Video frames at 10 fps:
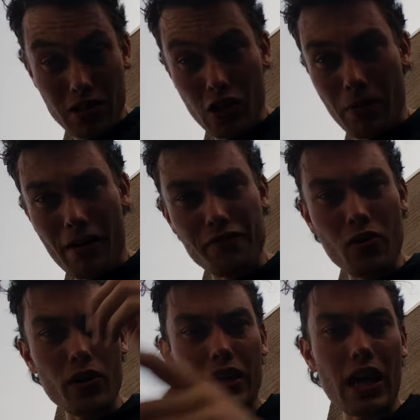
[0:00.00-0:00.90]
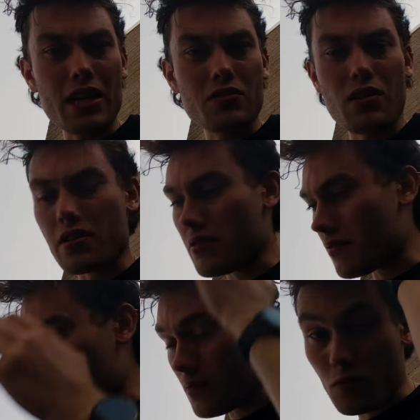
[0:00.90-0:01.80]
So I've got about 40k's worth
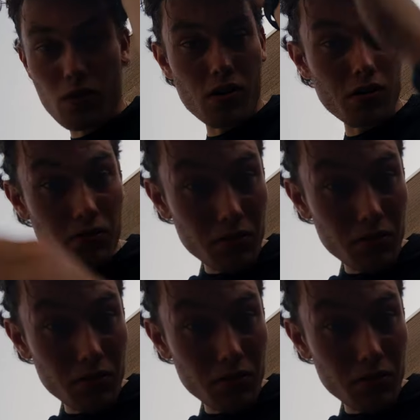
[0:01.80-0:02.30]
of whoa.